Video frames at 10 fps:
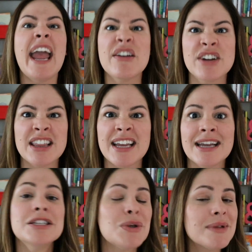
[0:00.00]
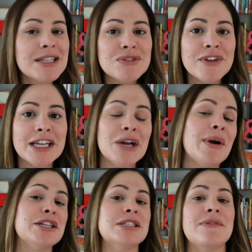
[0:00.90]
everything. So in this video,
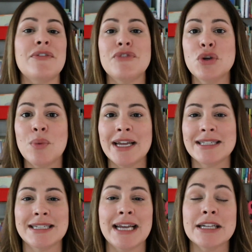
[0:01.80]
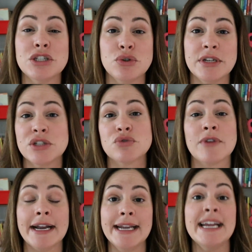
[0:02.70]
I just have a few ways to get students
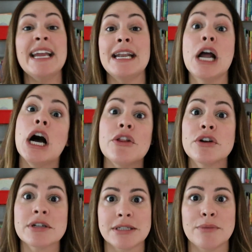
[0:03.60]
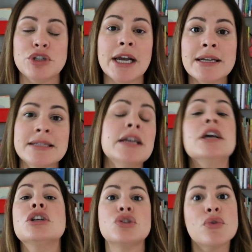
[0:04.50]
writing in other subjects
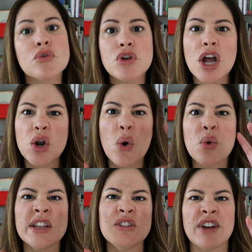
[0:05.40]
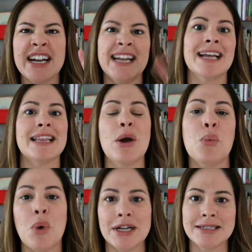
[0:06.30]
so they're not only writing at that
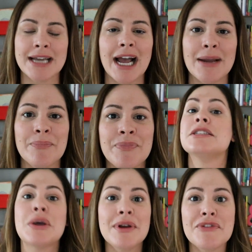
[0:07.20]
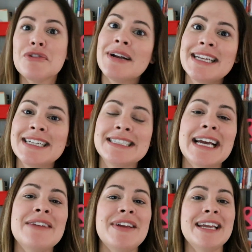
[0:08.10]
one time. So if you're ready to
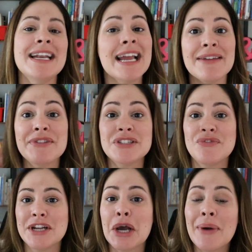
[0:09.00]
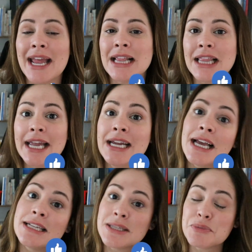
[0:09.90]
dive in, give this video a
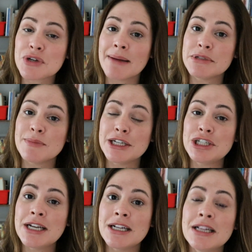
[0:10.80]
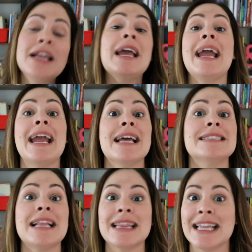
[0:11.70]
like, subscribe to my channel,
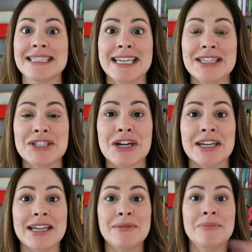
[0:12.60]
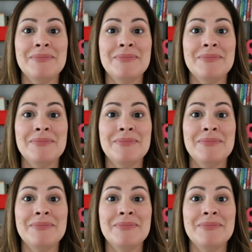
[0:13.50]
and let's get started.